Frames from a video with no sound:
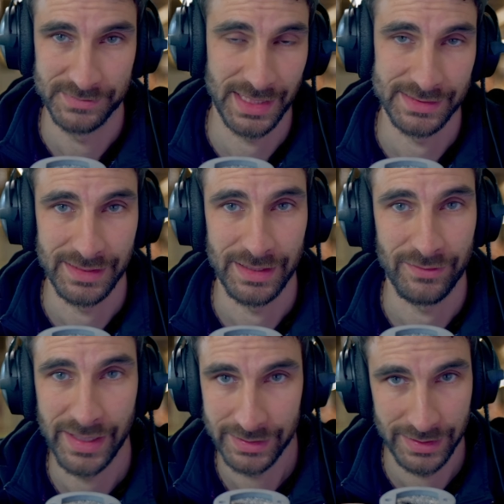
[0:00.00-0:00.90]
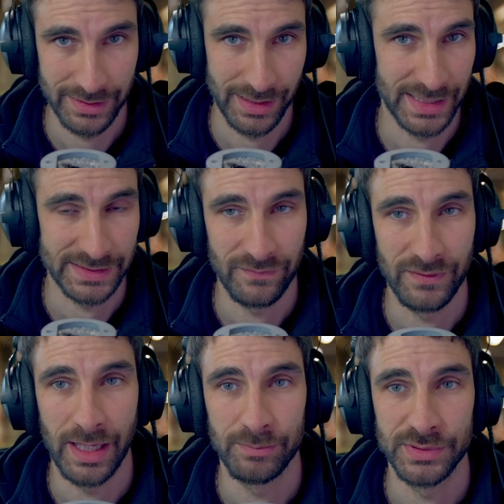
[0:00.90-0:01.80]
doesn't let the rain in, and it has a
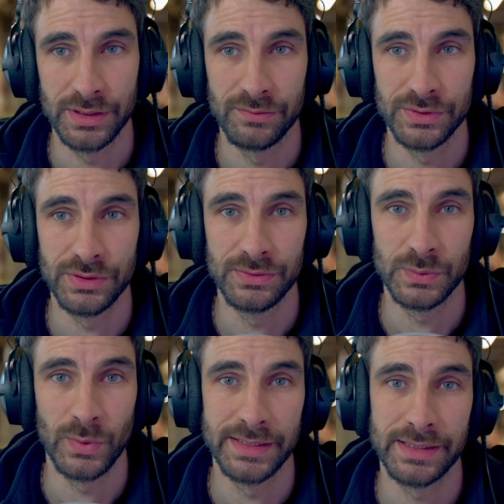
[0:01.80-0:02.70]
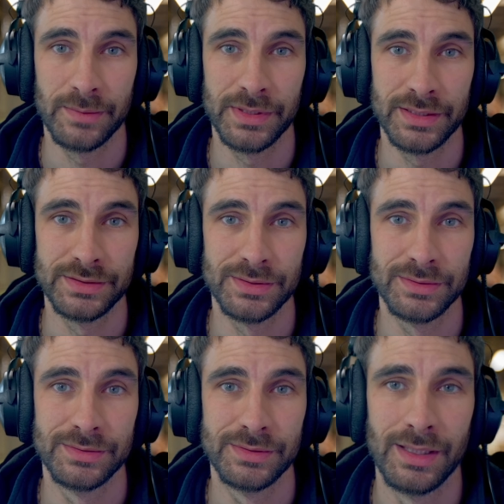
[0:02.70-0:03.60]
flap to reduce wind coming into.